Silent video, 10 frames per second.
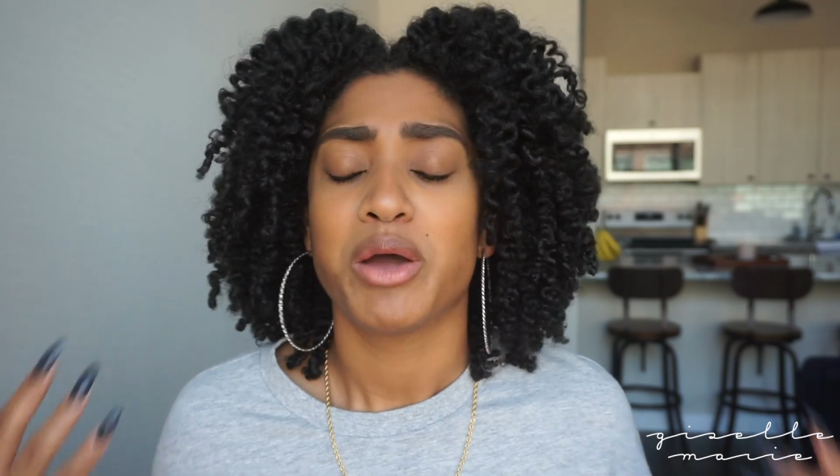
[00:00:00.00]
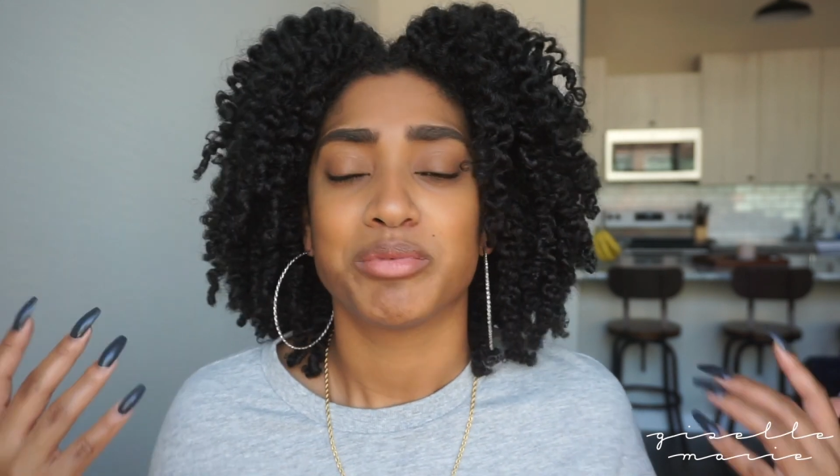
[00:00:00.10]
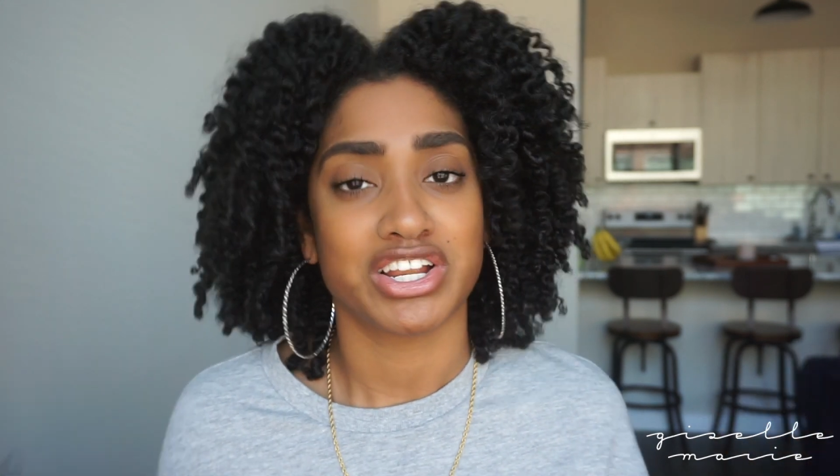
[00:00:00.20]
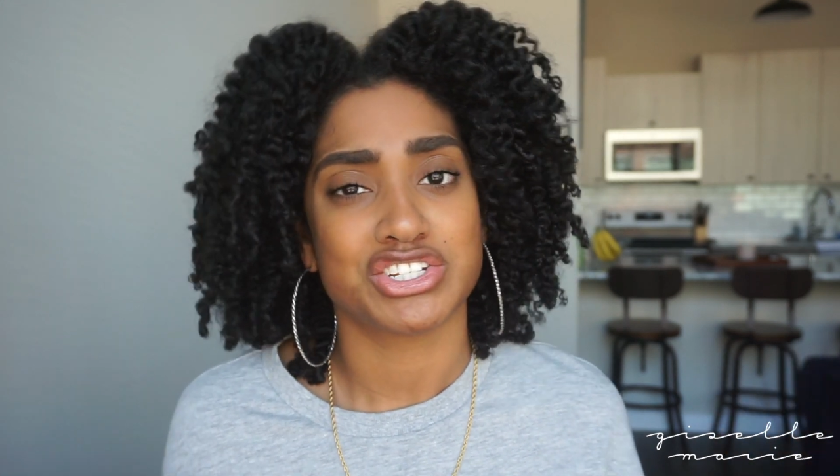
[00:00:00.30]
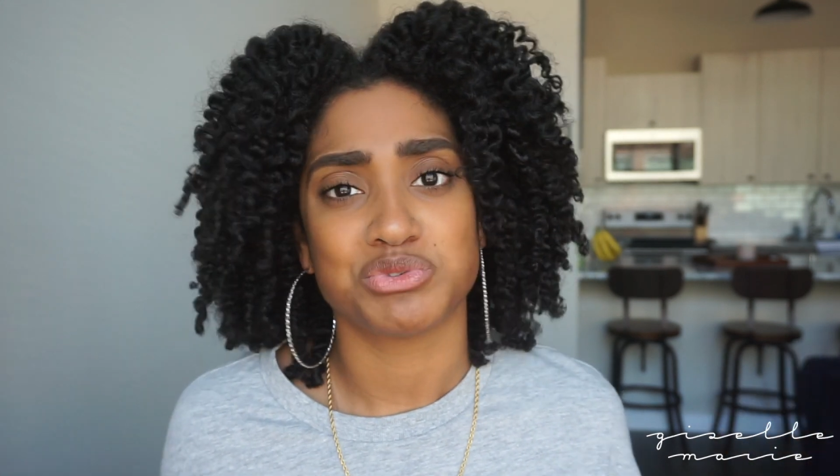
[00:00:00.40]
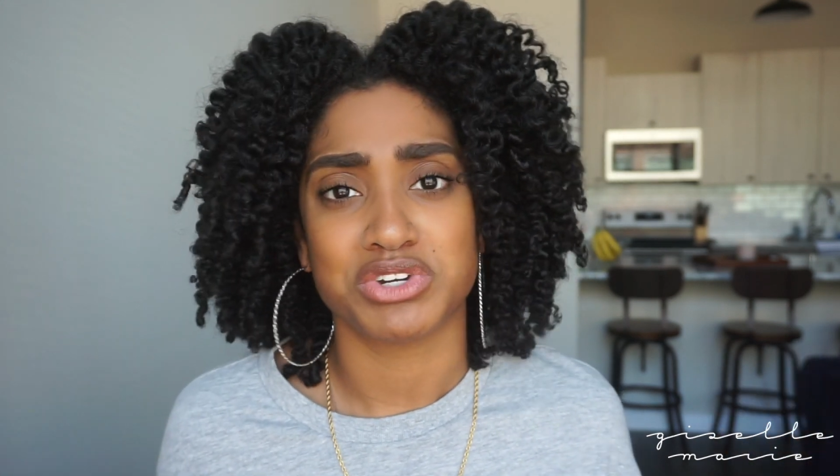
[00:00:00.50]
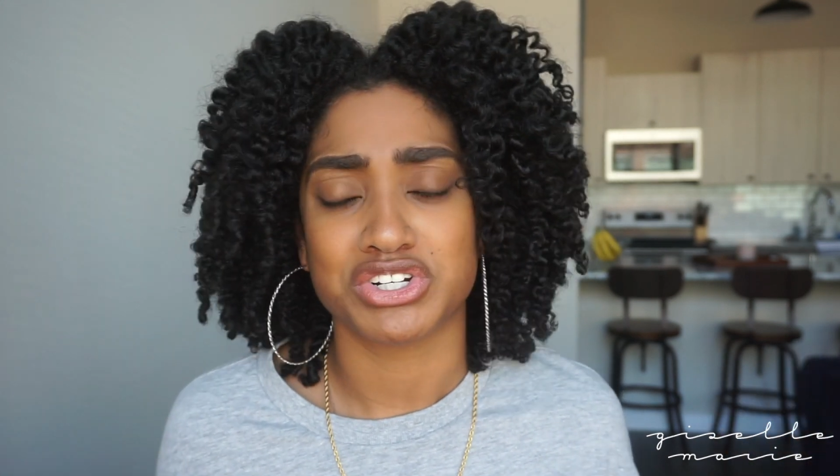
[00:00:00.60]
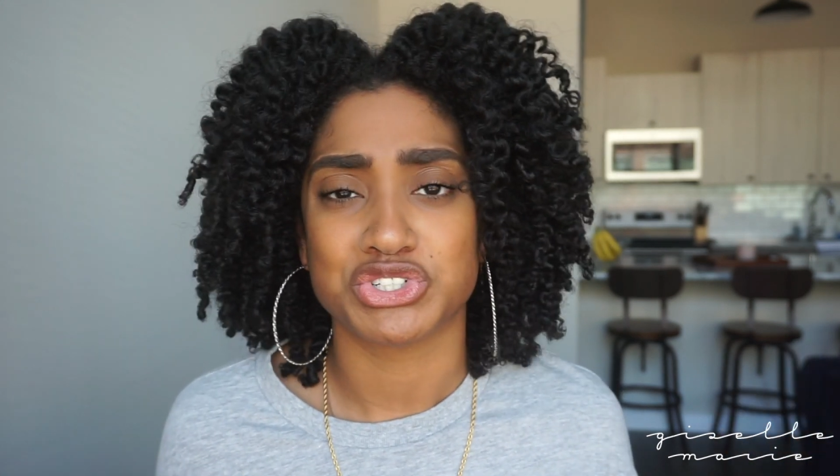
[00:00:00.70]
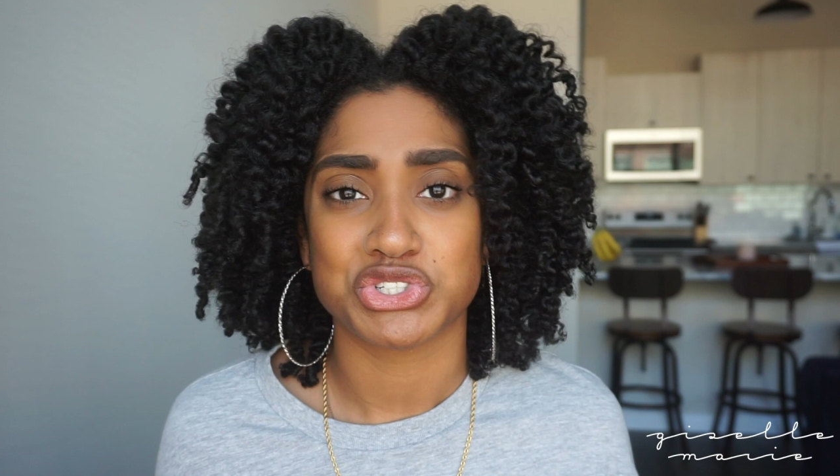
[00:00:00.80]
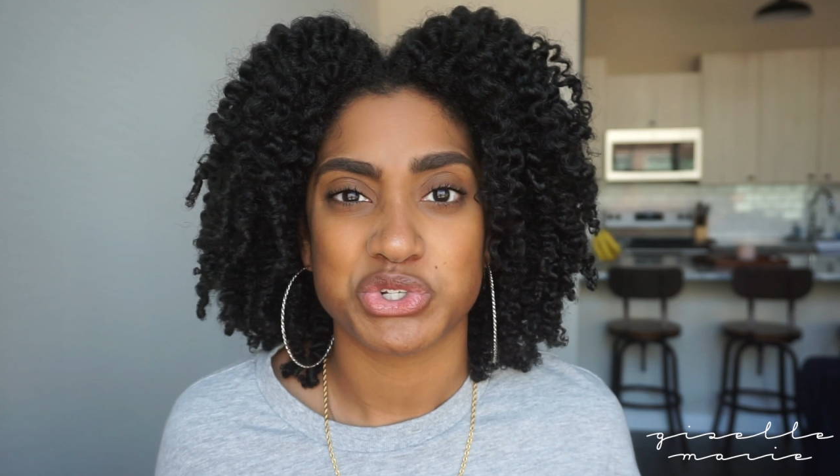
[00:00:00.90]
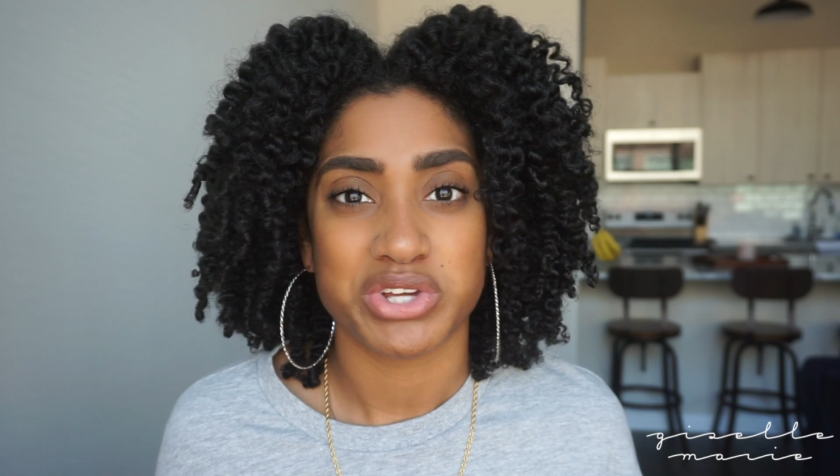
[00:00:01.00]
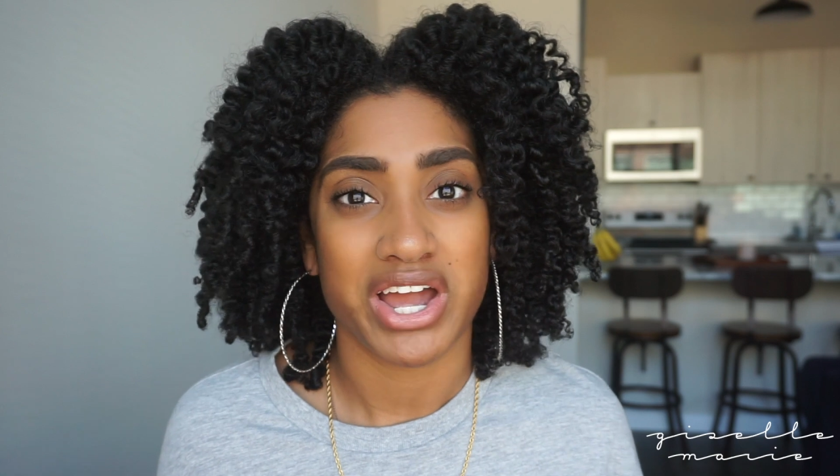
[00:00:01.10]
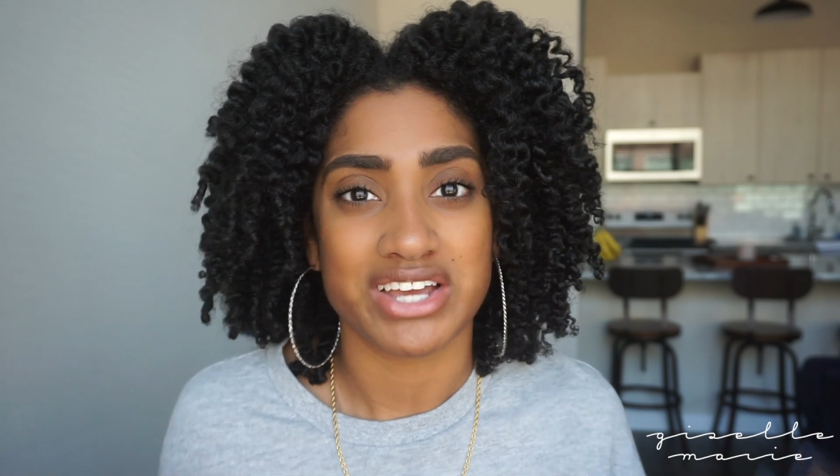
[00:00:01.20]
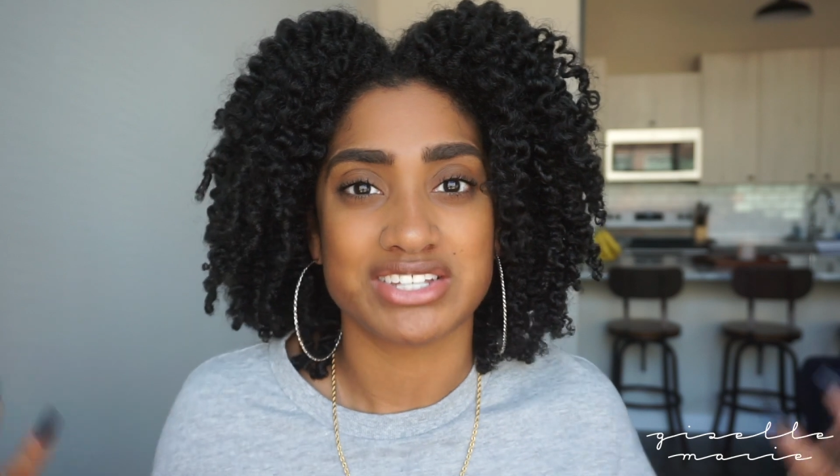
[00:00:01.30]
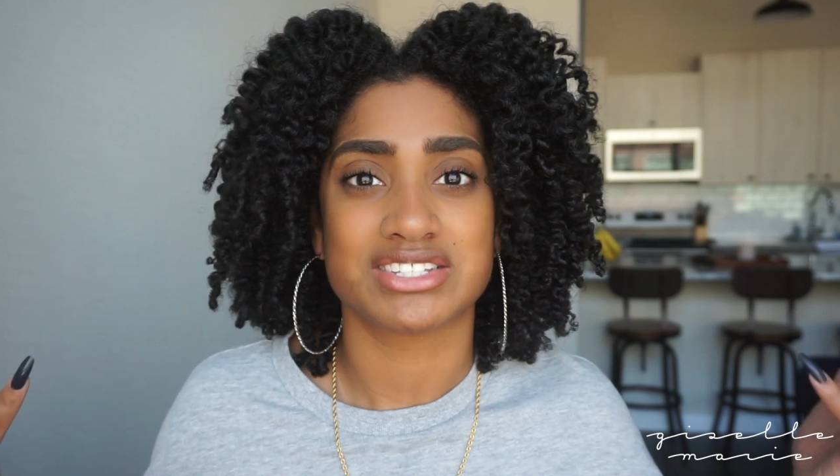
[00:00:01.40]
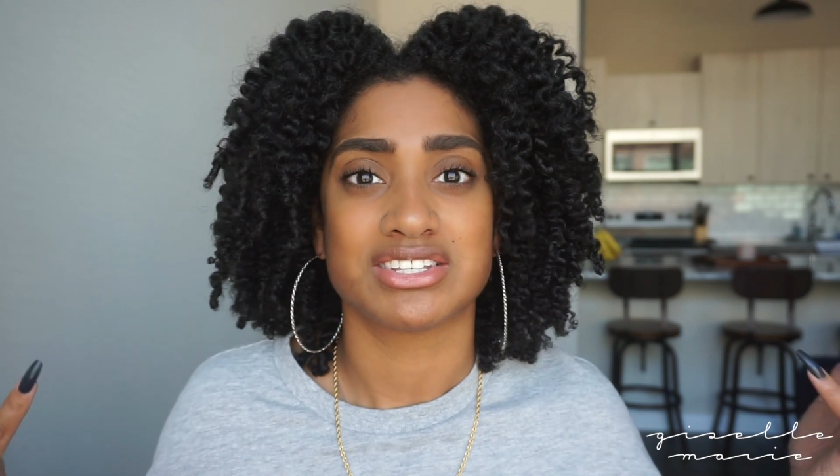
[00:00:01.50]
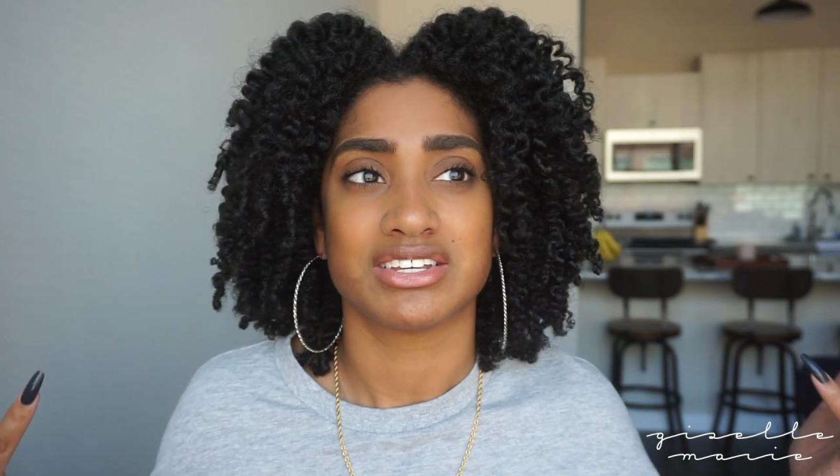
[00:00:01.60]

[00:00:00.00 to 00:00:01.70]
but I just wanted to show you guys